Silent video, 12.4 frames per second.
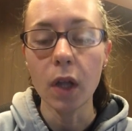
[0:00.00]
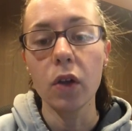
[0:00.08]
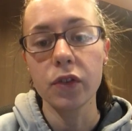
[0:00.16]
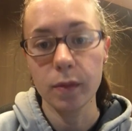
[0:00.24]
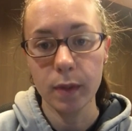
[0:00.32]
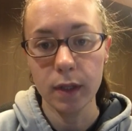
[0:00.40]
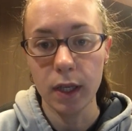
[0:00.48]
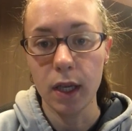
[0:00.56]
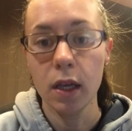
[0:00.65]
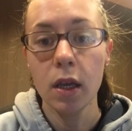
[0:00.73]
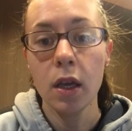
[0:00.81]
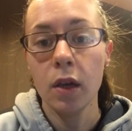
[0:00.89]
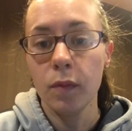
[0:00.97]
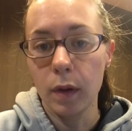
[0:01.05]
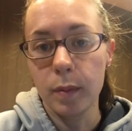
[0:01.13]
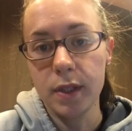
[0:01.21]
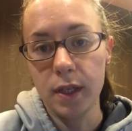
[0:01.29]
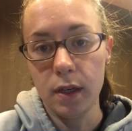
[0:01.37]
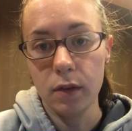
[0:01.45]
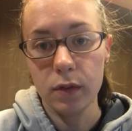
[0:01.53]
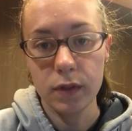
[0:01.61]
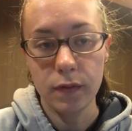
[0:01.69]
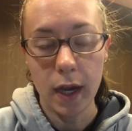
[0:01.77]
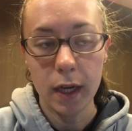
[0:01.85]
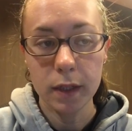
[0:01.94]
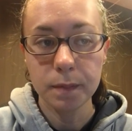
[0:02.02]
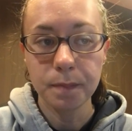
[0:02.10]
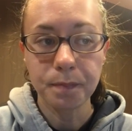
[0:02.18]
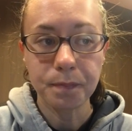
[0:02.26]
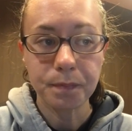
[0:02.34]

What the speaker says: ultimately Rick Pitino was fired.